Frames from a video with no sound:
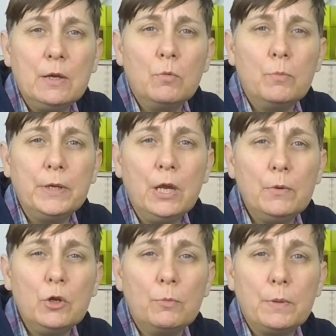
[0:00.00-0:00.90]
It will be
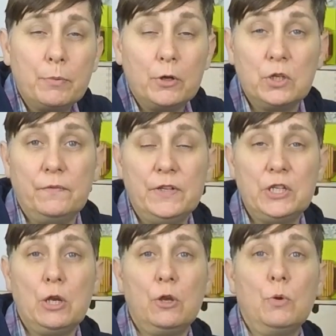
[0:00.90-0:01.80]
going up, the project
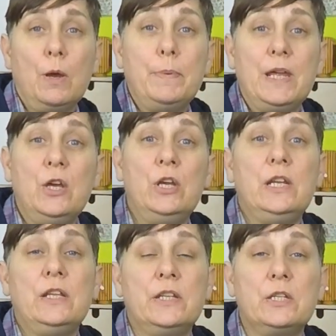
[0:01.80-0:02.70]
video, a bit
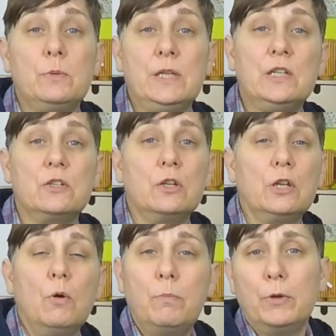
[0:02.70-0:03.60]
earlier this week. It's going
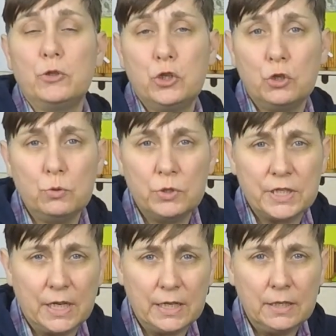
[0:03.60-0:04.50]
to go up on
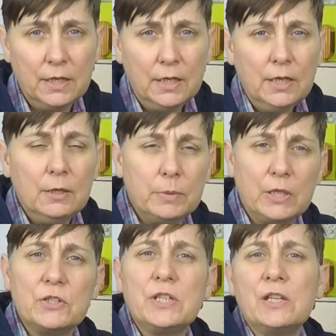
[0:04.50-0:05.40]
Tuesday
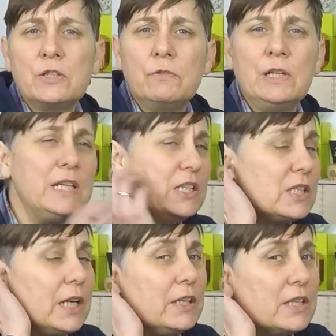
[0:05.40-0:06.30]
because that's the
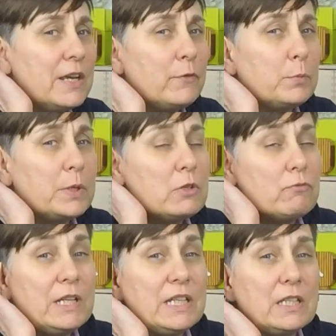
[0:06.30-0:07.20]
release date that everybody's
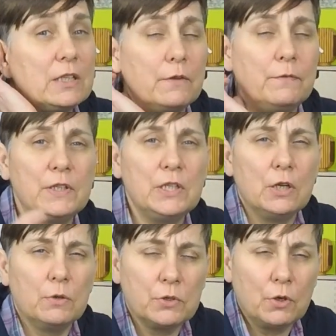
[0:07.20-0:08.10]
releasing their
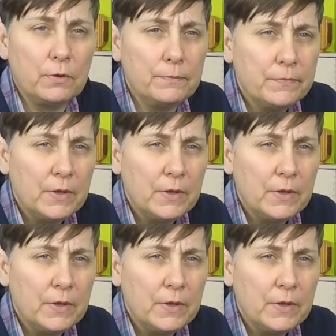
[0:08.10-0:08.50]
videos on.